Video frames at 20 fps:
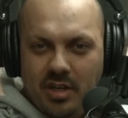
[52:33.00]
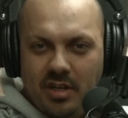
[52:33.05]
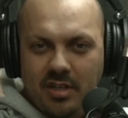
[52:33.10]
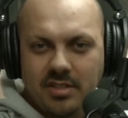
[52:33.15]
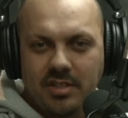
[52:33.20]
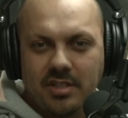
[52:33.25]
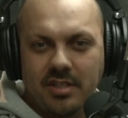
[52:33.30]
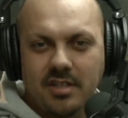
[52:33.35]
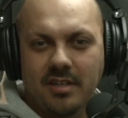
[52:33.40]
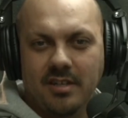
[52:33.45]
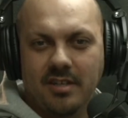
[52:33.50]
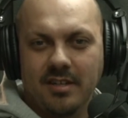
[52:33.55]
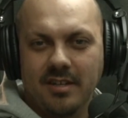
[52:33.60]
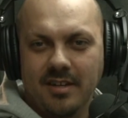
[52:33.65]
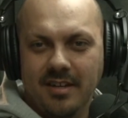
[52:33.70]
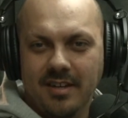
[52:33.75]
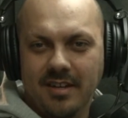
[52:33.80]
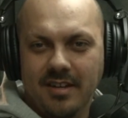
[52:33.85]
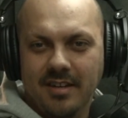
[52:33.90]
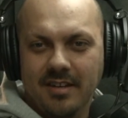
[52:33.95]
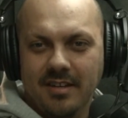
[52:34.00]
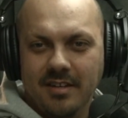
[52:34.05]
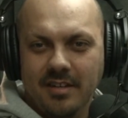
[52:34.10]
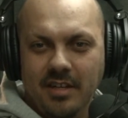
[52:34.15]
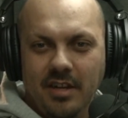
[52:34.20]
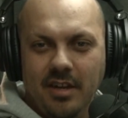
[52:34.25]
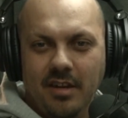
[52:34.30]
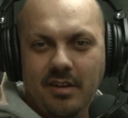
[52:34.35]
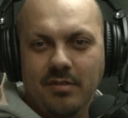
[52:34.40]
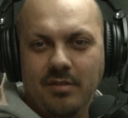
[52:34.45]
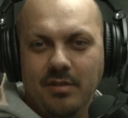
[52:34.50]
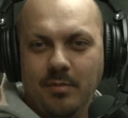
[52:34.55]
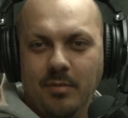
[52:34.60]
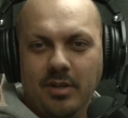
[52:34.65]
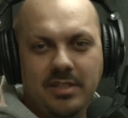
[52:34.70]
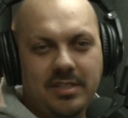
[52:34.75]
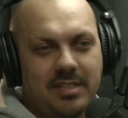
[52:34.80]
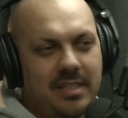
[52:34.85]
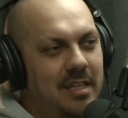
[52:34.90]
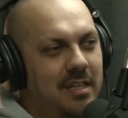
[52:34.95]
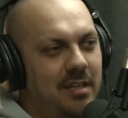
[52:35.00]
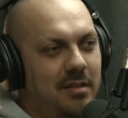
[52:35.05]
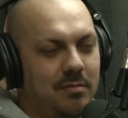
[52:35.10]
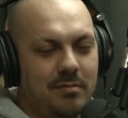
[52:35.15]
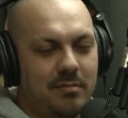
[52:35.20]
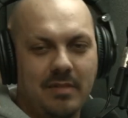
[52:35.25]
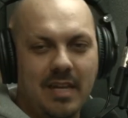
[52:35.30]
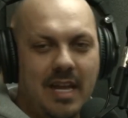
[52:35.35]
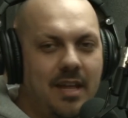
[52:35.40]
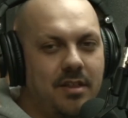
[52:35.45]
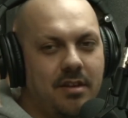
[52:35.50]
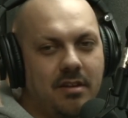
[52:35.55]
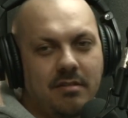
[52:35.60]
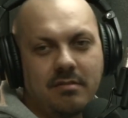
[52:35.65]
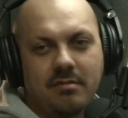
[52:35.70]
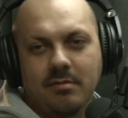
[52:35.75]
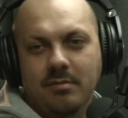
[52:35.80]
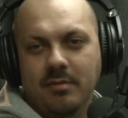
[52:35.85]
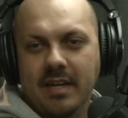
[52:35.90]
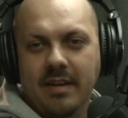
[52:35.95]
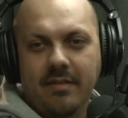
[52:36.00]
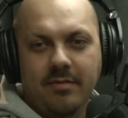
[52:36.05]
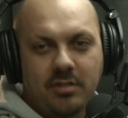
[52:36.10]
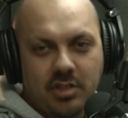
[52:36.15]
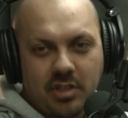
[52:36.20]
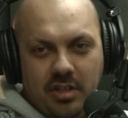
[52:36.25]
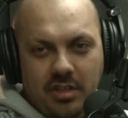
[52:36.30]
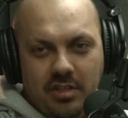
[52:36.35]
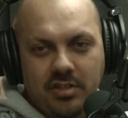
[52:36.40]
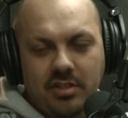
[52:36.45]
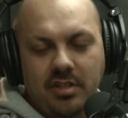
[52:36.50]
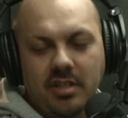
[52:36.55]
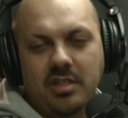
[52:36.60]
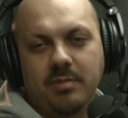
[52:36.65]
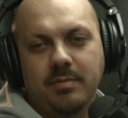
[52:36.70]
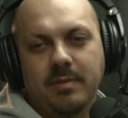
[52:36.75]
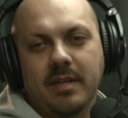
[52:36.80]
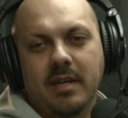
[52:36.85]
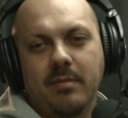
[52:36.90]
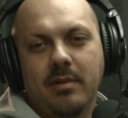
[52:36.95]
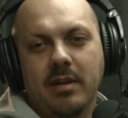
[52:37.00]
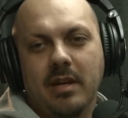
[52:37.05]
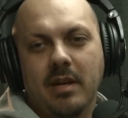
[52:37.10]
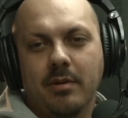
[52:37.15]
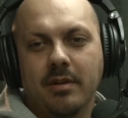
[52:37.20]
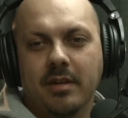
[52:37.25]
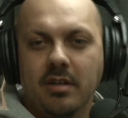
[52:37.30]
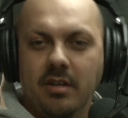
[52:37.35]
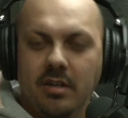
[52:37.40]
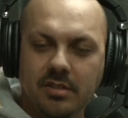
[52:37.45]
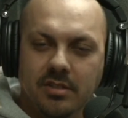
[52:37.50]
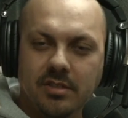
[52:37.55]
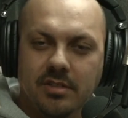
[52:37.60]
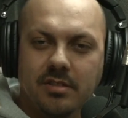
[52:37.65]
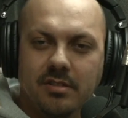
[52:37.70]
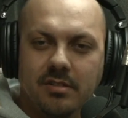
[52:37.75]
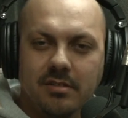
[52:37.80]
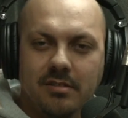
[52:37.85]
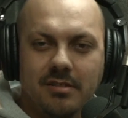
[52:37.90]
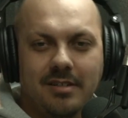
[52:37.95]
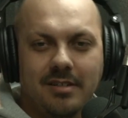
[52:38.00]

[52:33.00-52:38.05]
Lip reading: start to, you know, the mycelium leather or whatever is going to start to become a lower cost.